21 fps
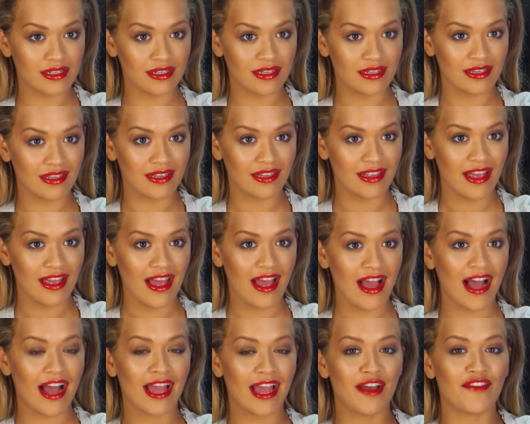British
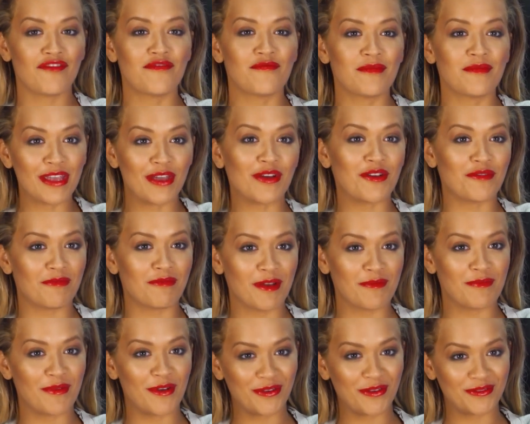singer Rita
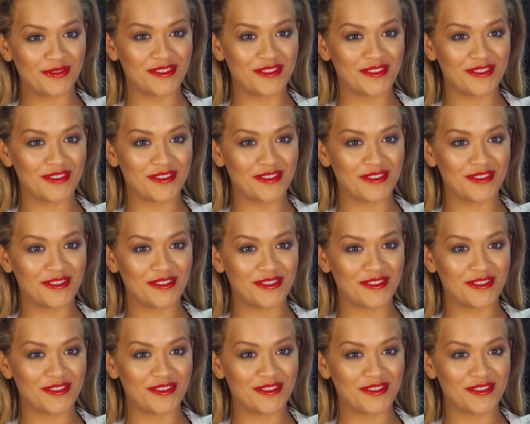Ora